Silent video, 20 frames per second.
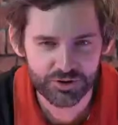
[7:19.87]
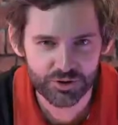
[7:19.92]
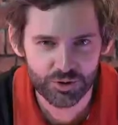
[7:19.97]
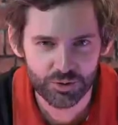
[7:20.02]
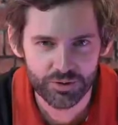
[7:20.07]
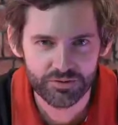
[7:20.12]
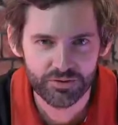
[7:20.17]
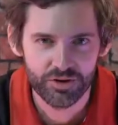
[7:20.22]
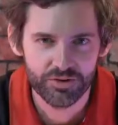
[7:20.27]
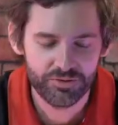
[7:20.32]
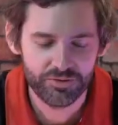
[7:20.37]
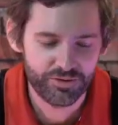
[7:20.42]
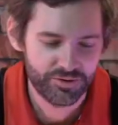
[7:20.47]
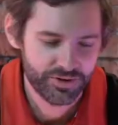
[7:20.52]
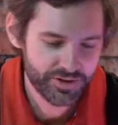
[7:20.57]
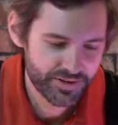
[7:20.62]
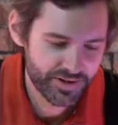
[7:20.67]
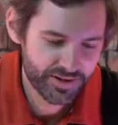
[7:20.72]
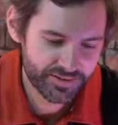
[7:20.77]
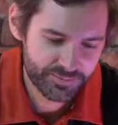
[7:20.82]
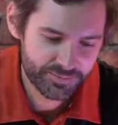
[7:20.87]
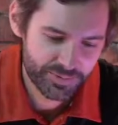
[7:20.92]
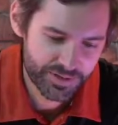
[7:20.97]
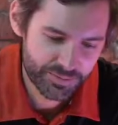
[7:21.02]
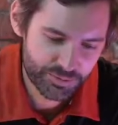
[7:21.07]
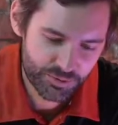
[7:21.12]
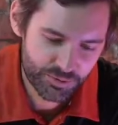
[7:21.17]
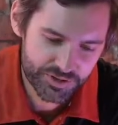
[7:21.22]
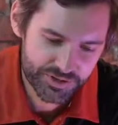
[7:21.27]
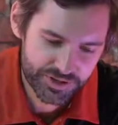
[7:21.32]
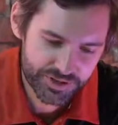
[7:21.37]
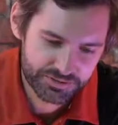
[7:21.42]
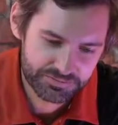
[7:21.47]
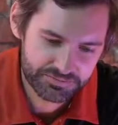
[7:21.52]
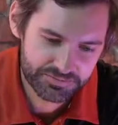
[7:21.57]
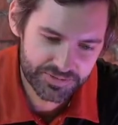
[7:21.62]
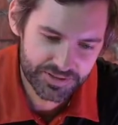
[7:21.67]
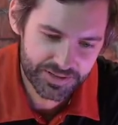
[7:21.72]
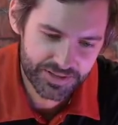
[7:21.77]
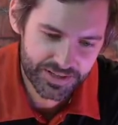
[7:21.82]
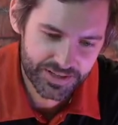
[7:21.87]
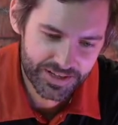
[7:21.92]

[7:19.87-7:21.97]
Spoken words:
pretty sure we've got 3,000 people watching.